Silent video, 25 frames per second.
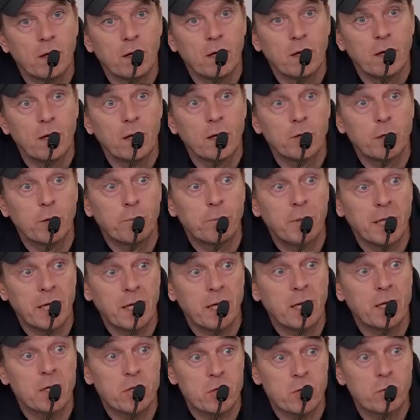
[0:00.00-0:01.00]
Uh, the
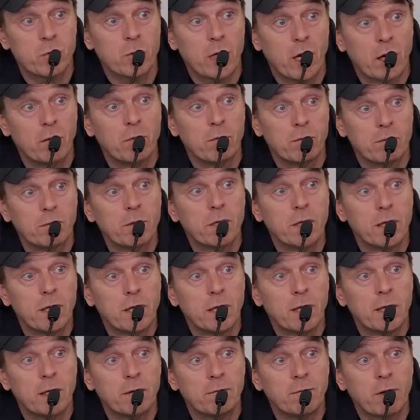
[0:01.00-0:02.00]
PK shootout.
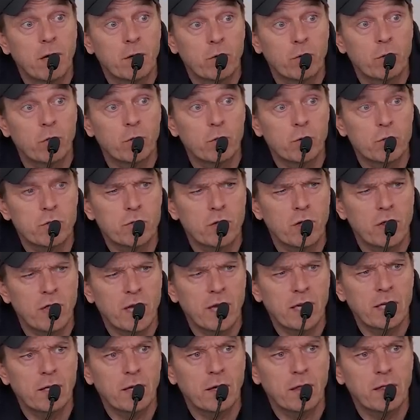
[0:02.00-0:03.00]
Um, I could have used her
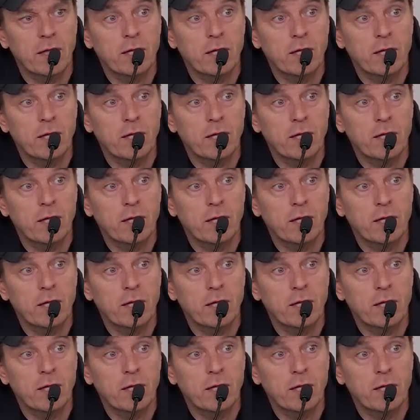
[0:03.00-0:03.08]
there.